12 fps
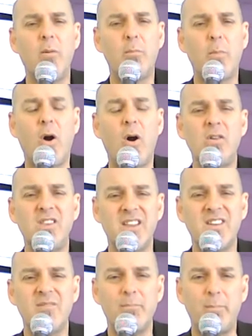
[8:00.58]
Well,
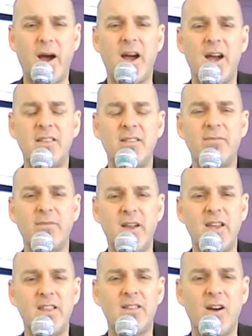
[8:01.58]
Paul lived by the
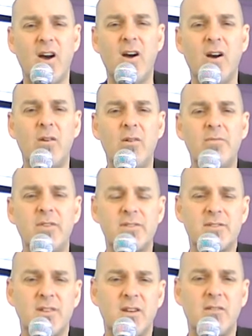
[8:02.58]
faith
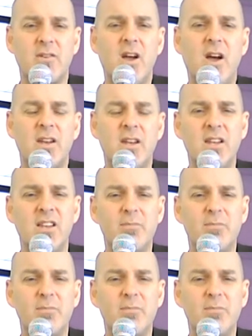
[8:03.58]
of the Son of God.